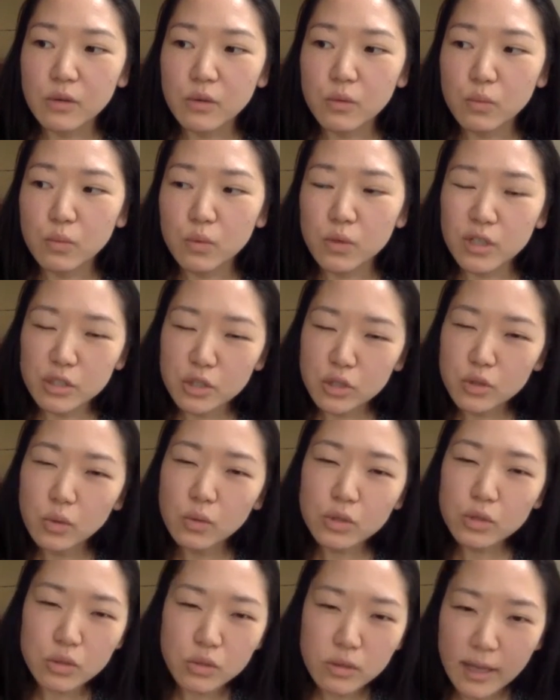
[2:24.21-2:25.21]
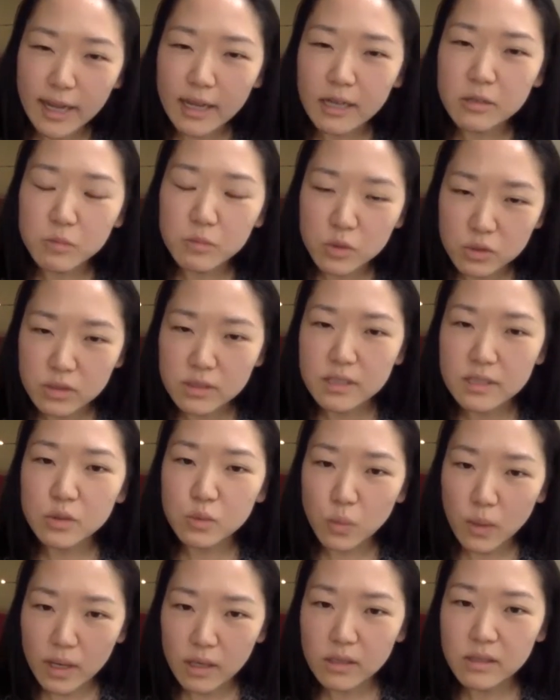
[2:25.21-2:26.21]
we're social animals as
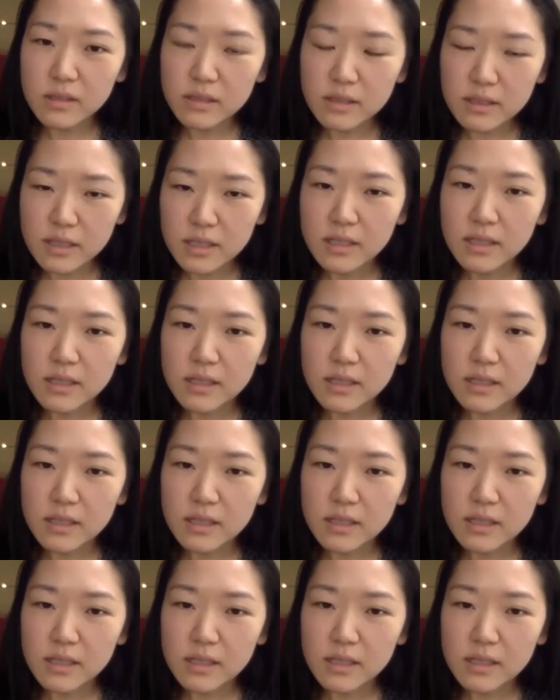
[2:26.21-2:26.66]
well.